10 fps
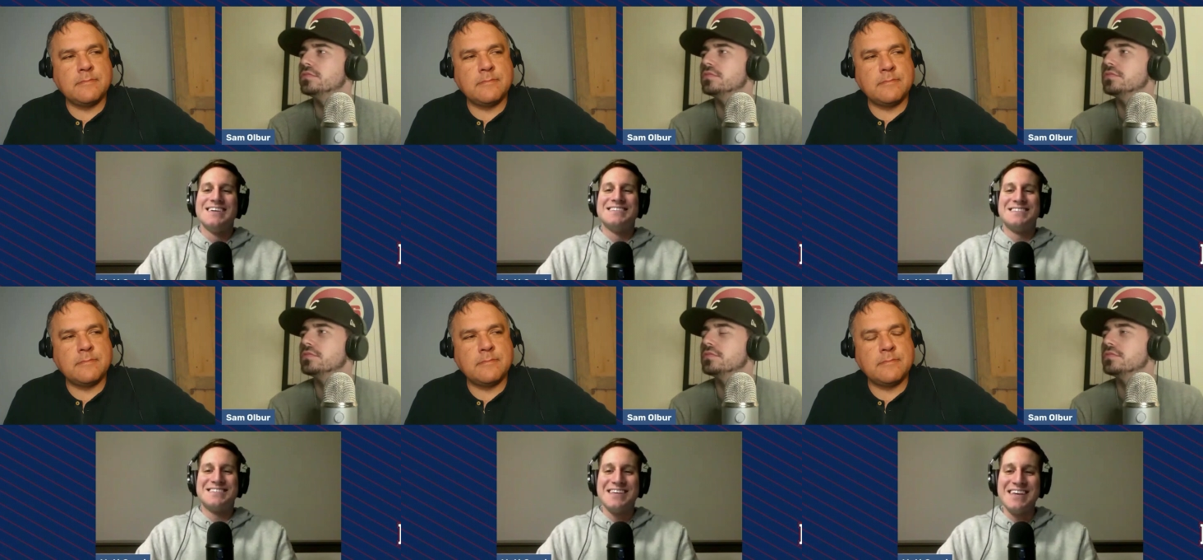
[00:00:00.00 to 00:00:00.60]

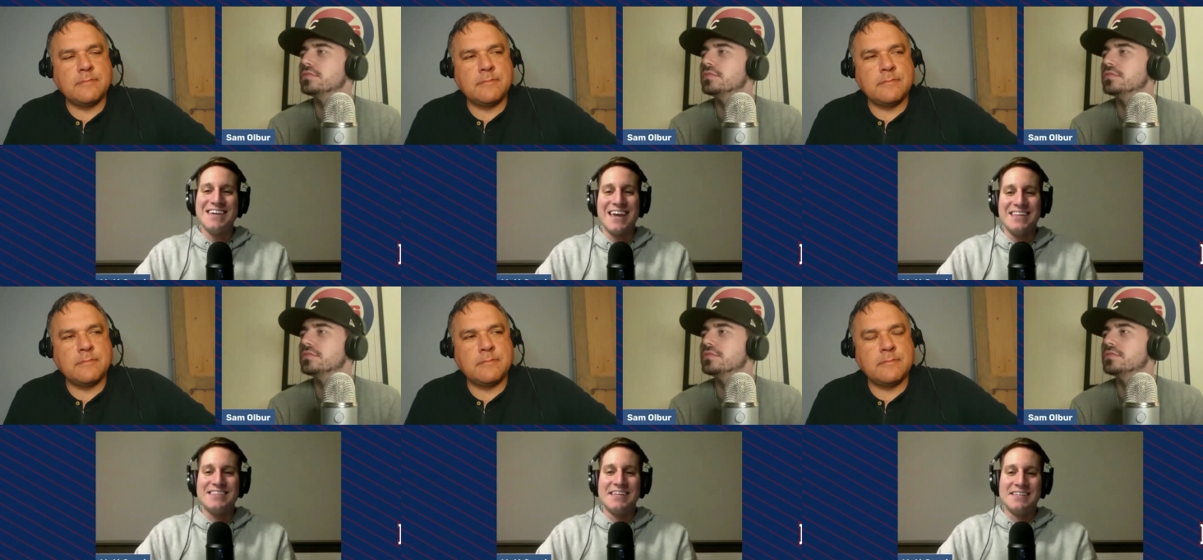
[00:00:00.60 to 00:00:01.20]
Speaker 1: C,
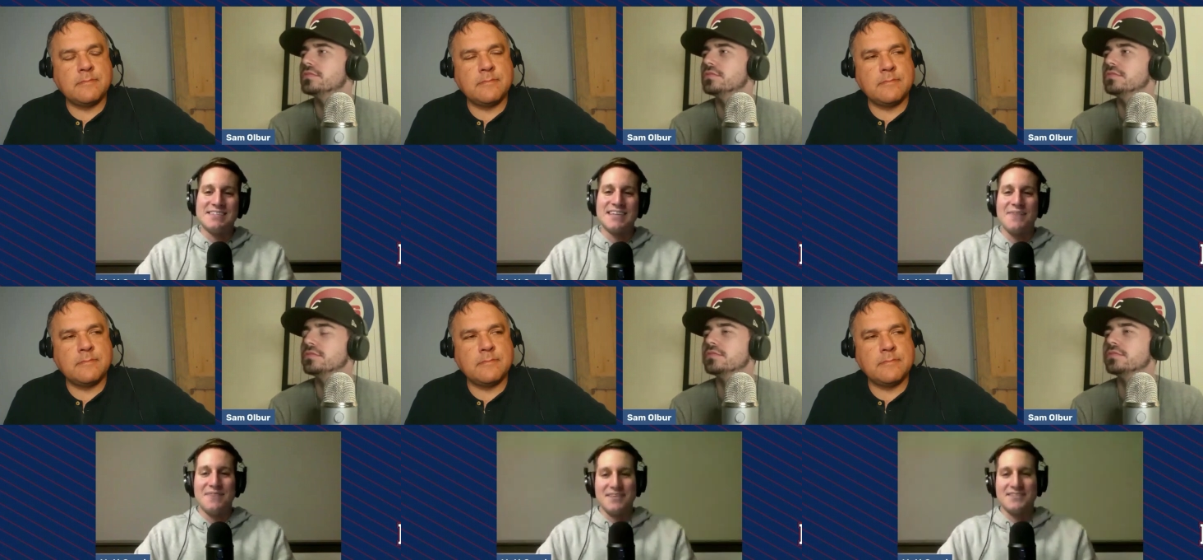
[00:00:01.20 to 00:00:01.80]

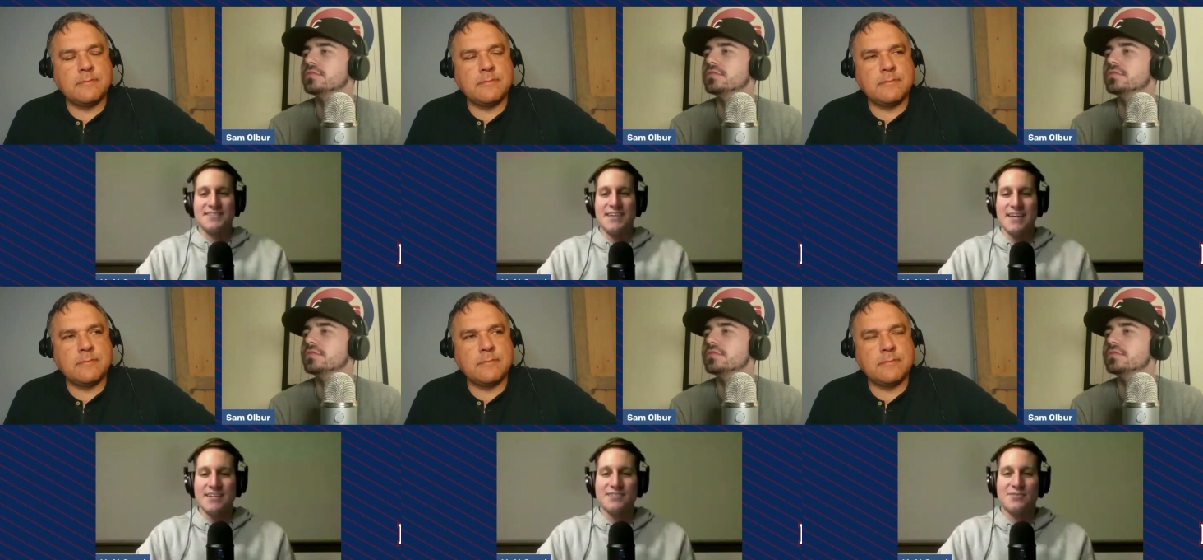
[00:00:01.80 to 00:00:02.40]

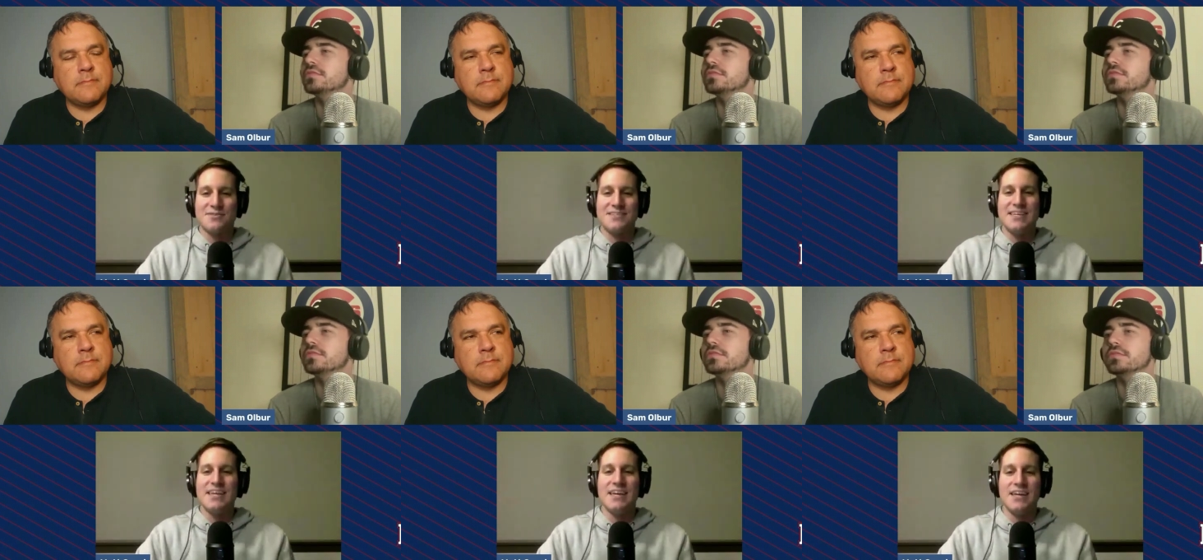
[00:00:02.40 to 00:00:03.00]
1876, or
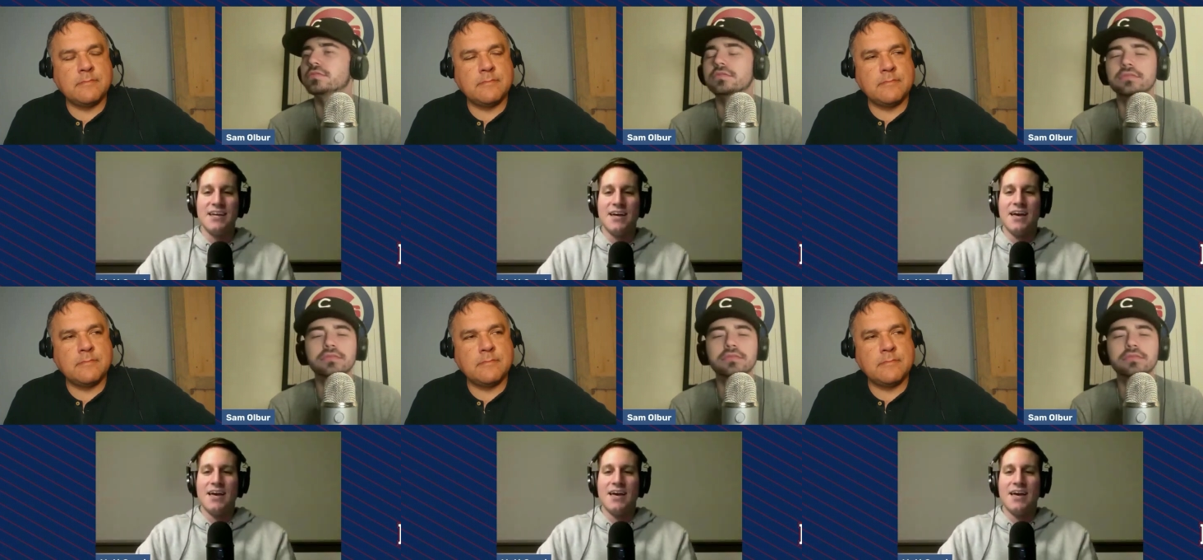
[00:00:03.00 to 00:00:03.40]
D,